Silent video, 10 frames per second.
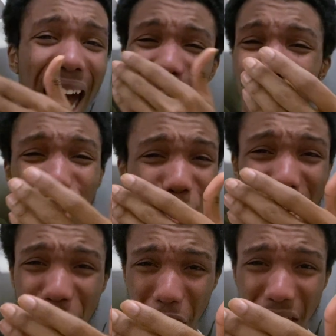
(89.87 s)
I go
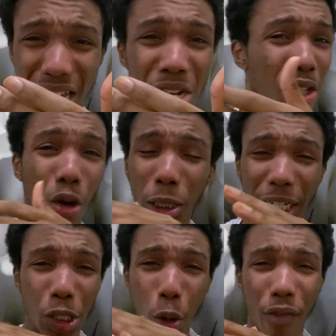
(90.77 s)
street shit. Go
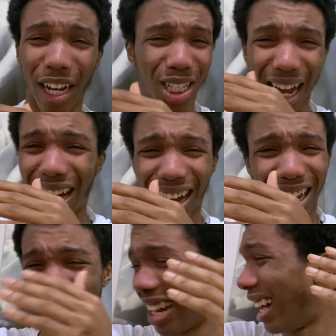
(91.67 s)
to the toilet.
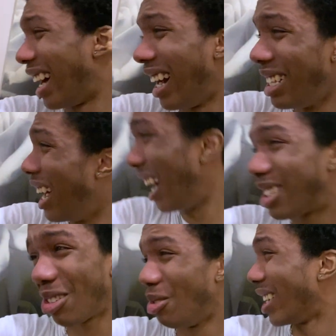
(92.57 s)
I
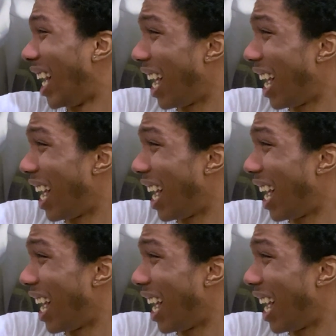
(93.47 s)
don't